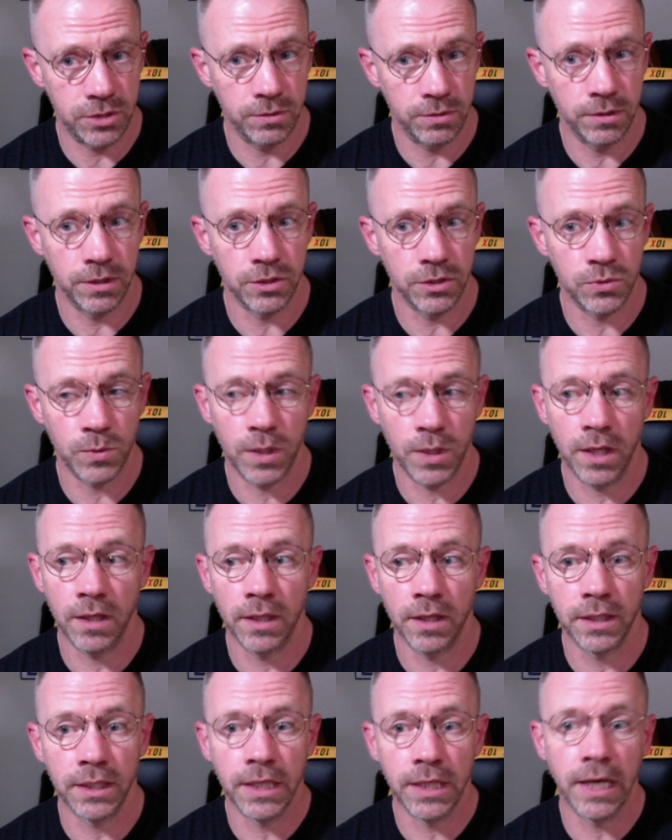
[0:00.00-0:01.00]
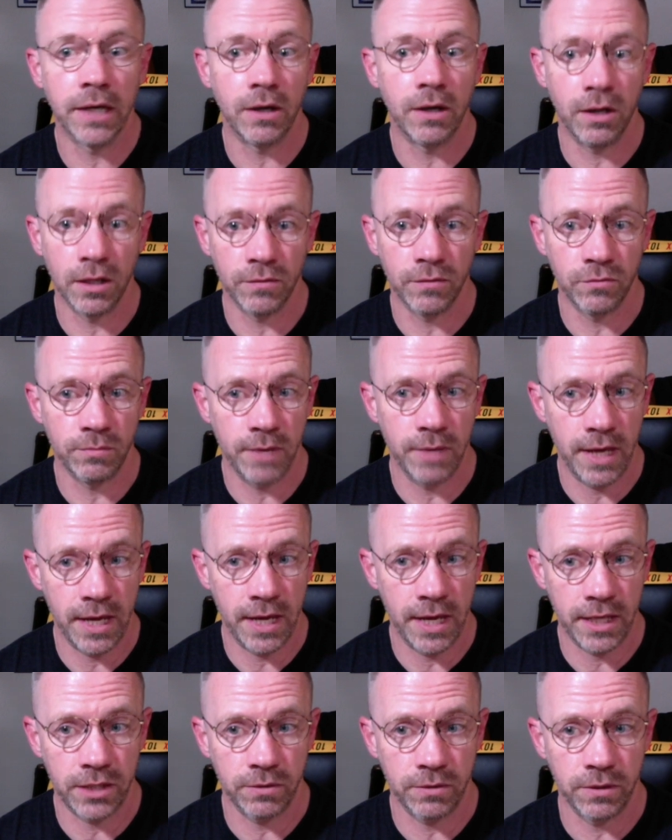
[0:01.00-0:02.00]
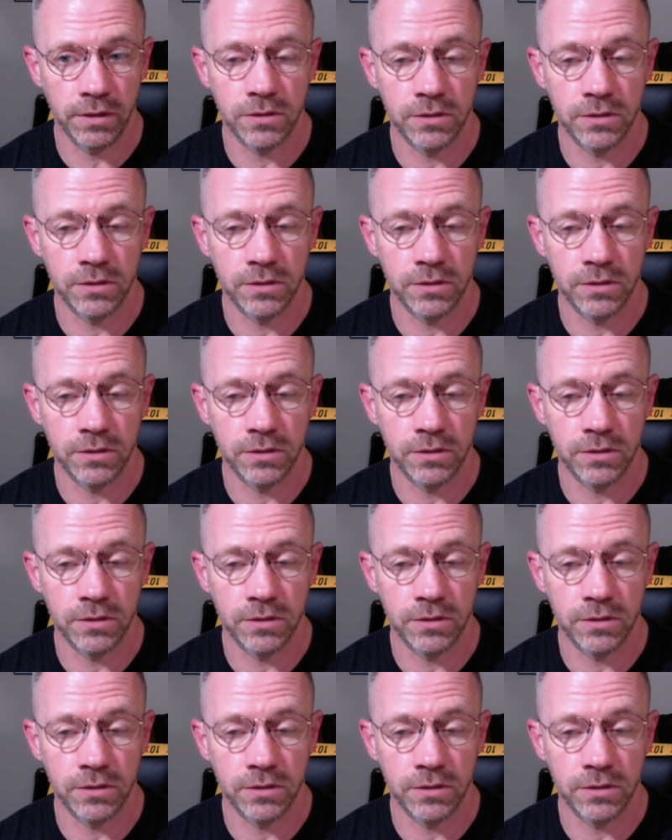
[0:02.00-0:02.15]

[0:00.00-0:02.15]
to it as well, and not all of them accurate.